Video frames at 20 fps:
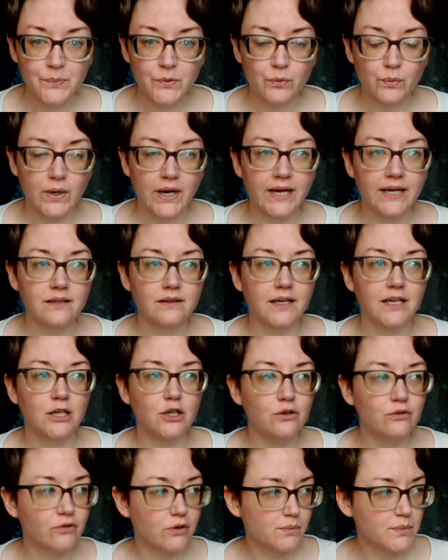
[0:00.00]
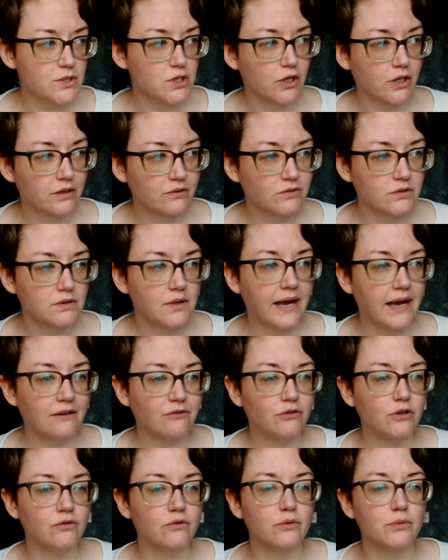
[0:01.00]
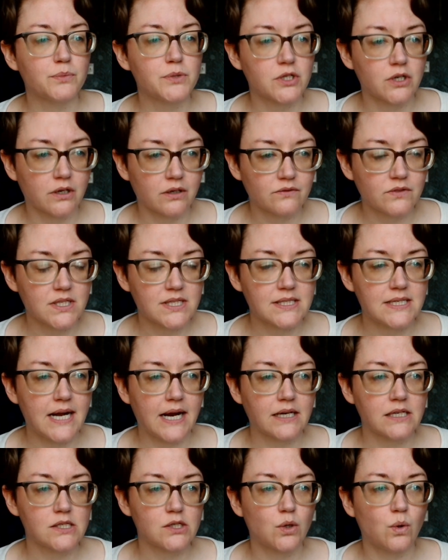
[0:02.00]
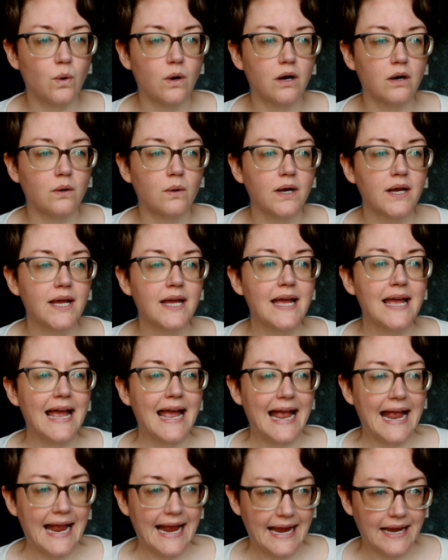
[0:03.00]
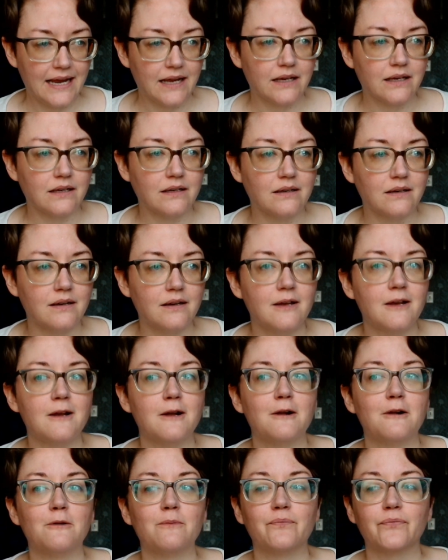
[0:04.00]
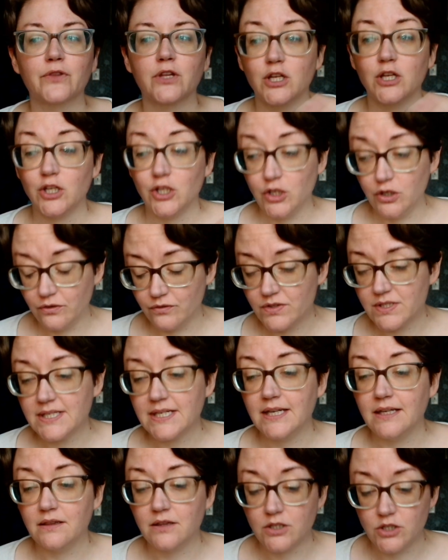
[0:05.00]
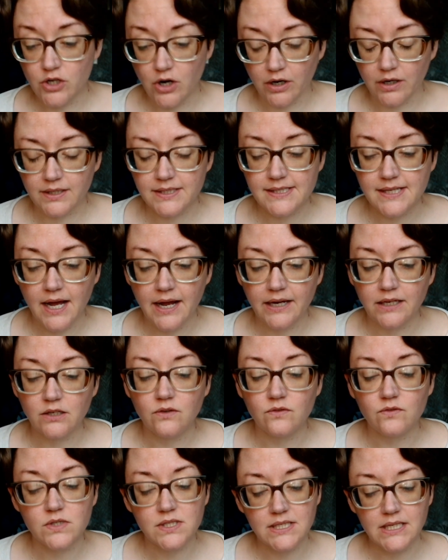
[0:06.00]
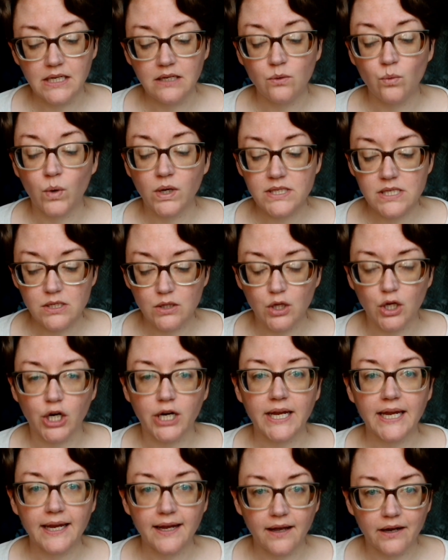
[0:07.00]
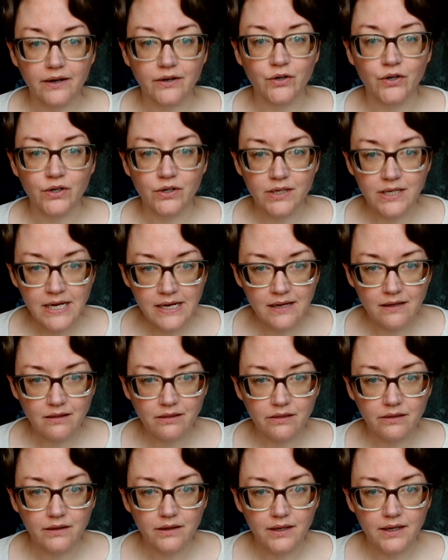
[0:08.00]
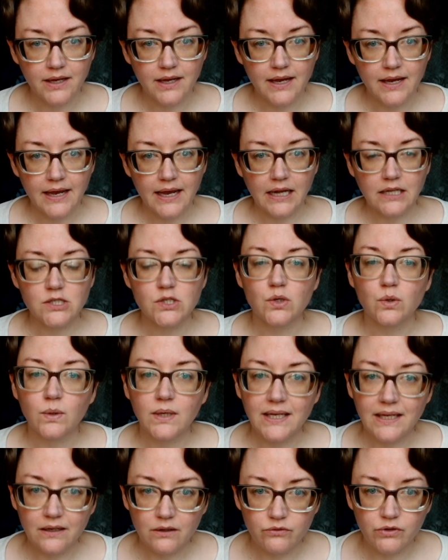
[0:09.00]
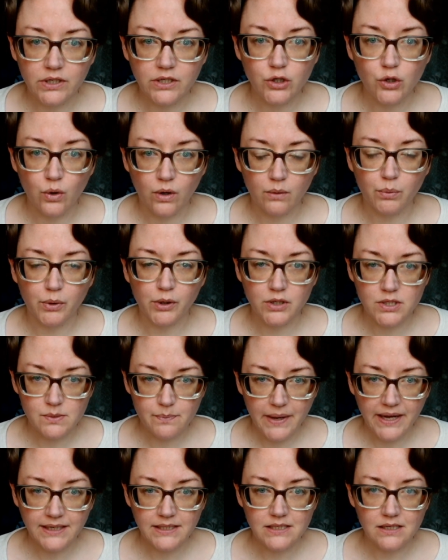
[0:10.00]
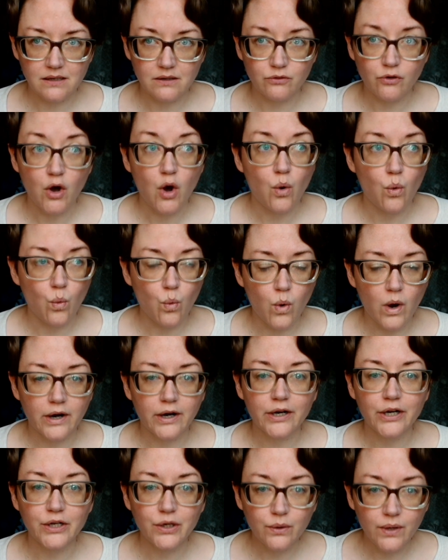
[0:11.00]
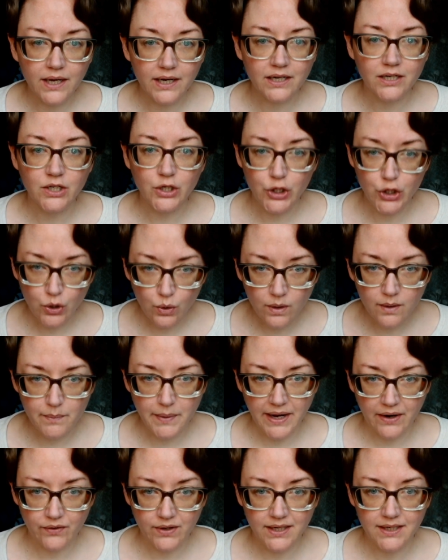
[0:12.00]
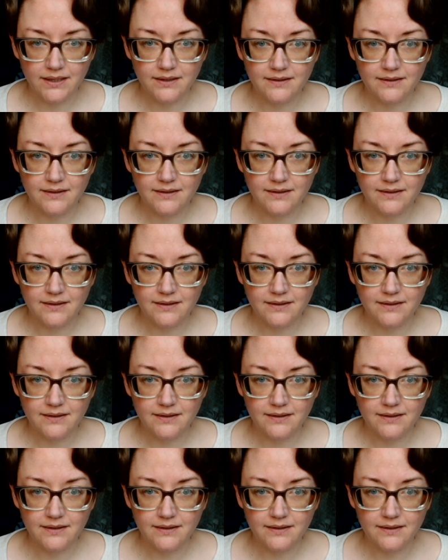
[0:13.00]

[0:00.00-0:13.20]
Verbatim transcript: right? Like you've observed life, you've observed the status quo, and You've seen the dark side, you've seen what's lurking underneath. And so, given your perspective, what are you going to do about it?